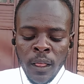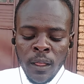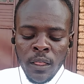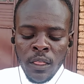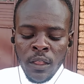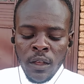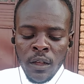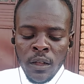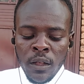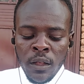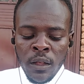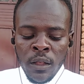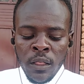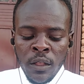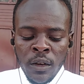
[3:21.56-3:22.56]

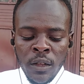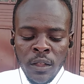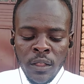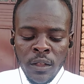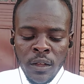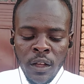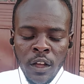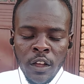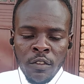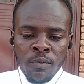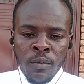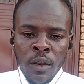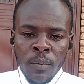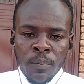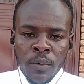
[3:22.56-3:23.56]
The reading have
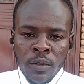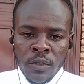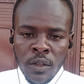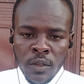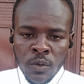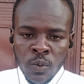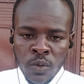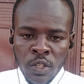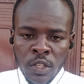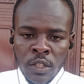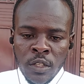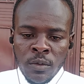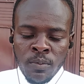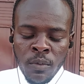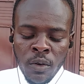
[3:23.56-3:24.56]
many process, which
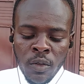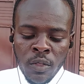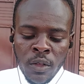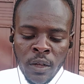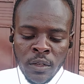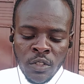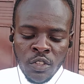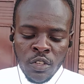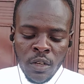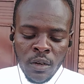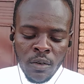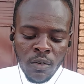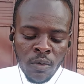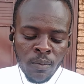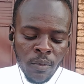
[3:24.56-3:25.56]
is more than 10
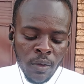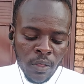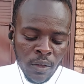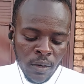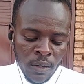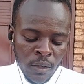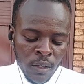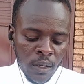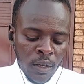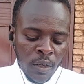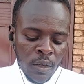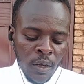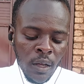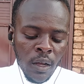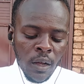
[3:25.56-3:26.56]
or more than
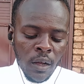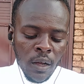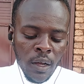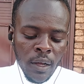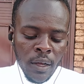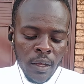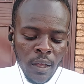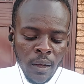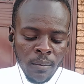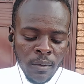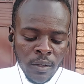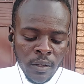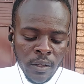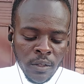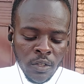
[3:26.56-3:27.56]

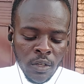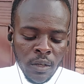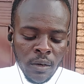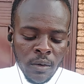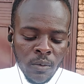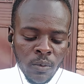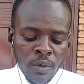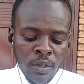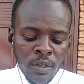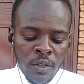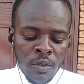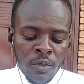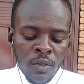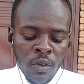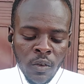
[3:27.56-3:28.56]
10, which
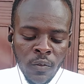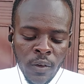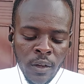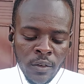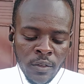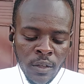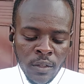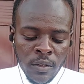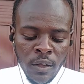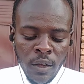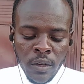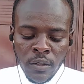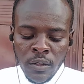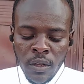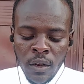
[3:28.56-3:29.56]
is novels and
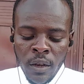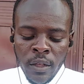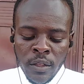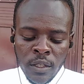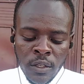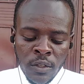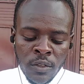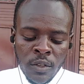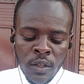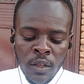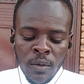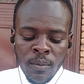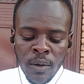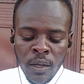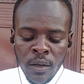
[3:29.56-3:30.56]
text, letters,
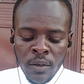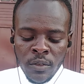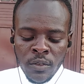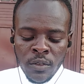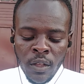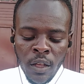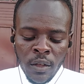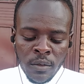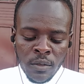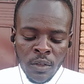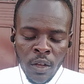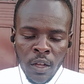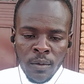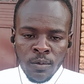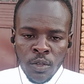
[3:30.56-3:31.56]
emails,
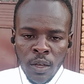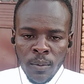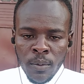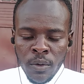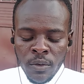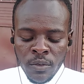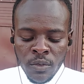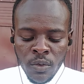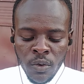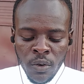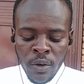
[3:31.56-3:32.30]
timetables,